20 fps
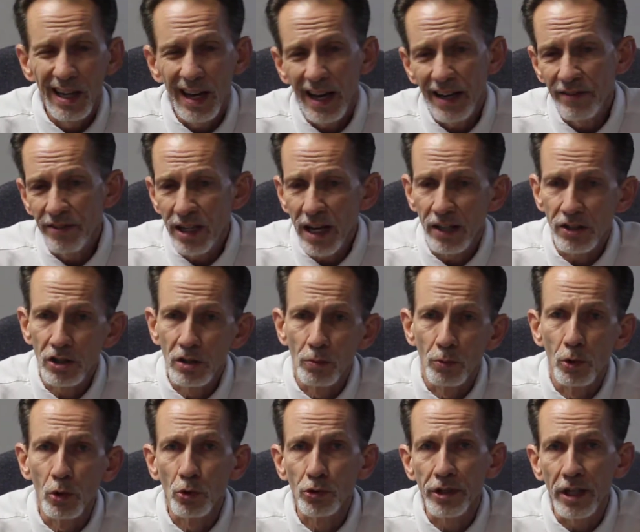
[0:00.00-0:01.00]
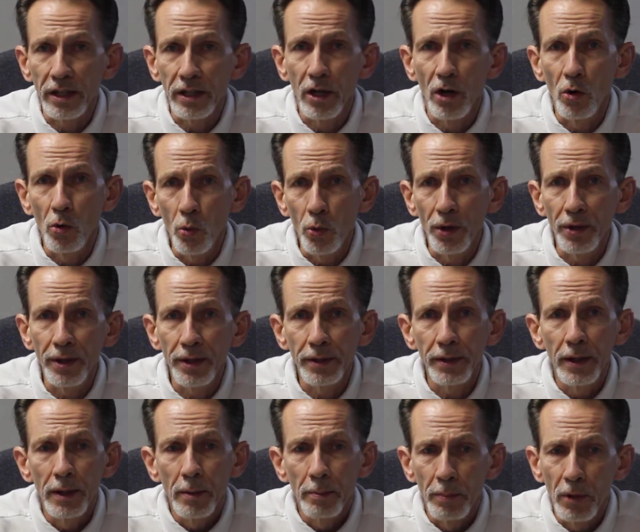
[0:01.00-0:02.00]
I've got some rules that go with it.
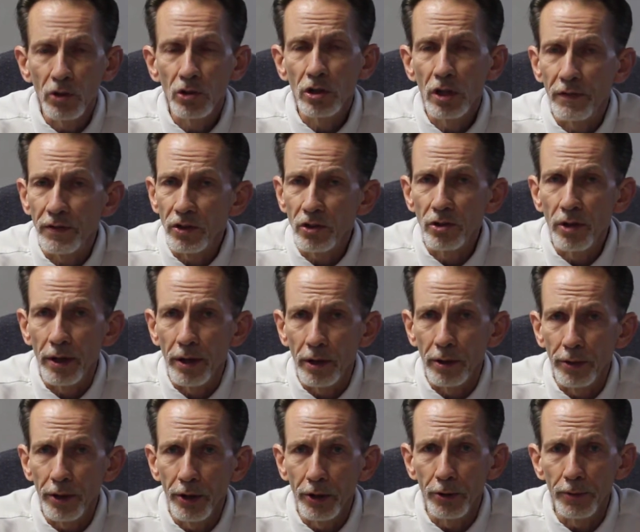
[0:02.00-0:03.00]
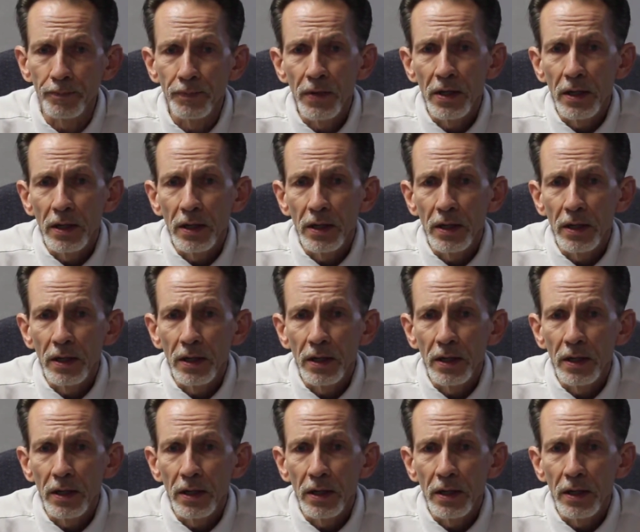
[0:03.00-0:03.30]
Most of it's there though.